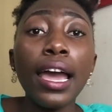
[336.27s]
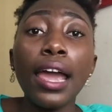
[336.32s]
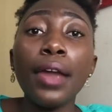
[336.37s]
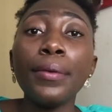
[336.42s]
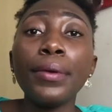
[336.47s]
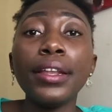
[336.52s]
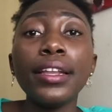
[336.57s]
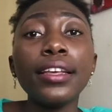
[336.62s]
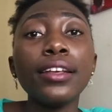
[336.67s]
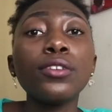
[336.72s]
I
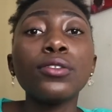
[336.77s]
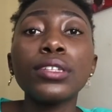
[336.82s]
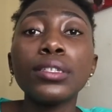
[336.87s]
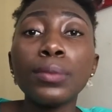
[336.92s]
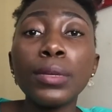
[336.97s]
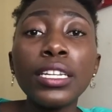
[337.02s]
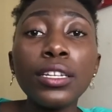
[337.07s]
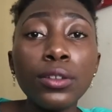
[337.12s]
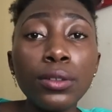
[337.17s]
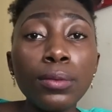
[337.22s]
really, because
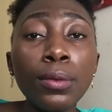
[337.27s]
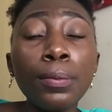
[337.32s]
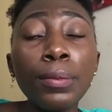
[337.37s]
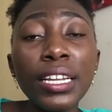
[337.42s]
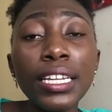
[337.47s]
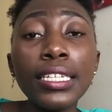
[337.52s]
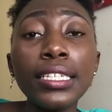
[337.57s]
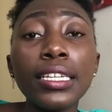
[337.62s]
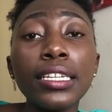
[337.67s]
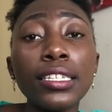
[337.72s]

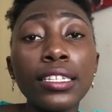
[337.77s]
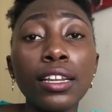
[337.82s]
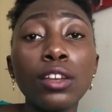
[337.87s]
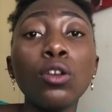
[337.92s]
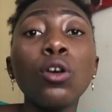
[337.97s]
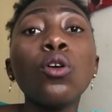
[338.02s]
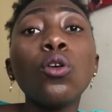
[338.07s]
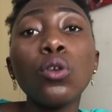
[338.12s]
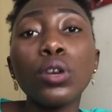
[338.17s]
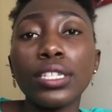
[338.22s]
medicine is a
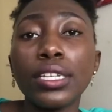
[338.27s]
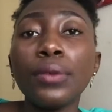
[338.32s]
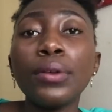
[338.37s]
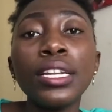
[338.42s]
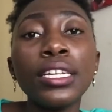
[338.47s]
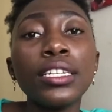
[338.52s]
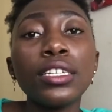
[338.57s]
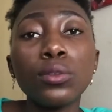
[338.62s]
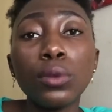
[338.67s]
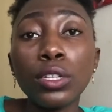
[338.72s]
long course. I
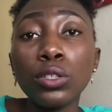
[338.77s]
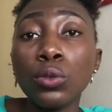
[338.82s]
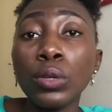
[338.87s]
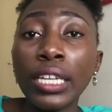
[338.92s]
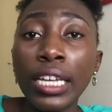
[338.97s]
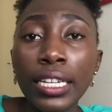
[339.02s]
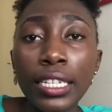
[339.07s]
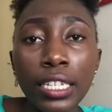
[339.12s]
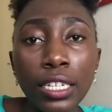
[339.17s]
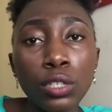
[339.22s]
really just want to
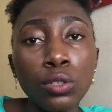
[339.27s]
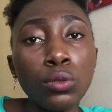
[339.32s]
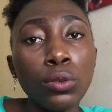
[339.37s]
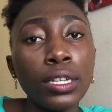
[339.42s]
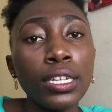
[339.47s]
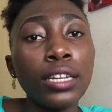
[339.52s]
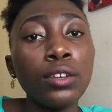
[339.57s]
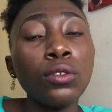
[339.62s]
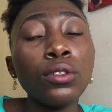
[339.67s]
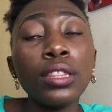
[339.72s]
get into
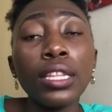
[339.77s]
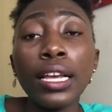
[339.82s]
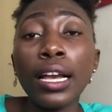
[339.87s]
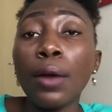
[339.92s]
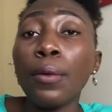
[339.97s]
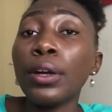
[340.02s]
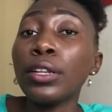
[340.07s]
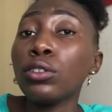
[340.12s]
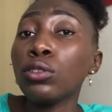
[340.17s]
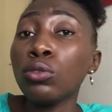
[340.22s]
it. I don't think
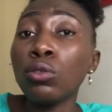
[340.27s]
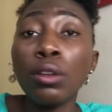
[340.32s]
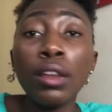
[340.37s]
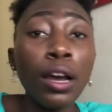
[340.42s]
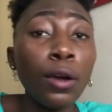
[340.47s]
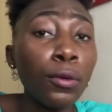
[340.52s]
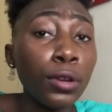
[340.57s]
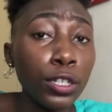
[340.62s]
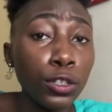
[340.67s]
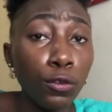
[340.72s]
I want to do
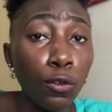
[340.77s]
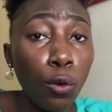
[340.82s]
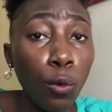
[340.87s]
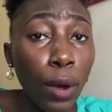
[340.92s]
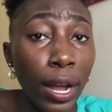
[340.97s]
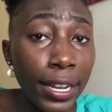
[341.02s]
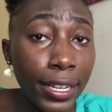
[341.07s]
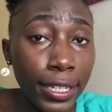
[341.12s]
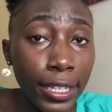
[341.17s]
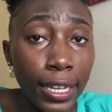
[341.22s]
language for
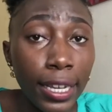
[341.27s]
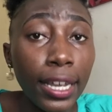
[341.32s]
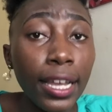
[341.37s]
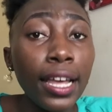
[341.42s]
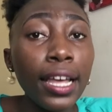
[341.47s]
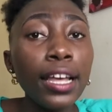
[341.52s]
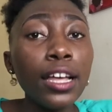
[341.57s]
one year.